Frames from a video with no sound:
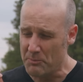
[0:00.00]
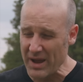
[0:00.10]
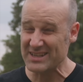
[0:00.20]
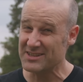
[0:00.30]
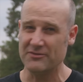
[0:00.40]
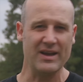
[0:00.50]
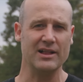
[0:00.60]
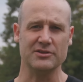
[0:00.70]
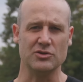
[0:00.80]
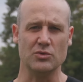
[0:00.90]
better
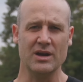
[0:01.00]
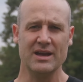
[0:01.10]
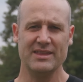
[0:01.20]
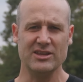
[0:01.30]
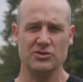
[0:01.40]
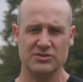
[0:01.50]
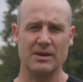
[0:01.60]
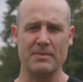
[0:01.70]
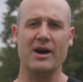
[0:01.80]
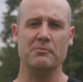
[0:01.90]
value that you
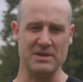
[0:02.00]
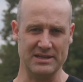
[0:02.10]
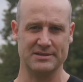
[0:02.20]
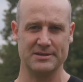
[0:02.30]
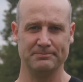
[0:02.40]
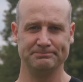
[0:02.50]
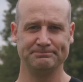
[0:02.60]
somehow missed.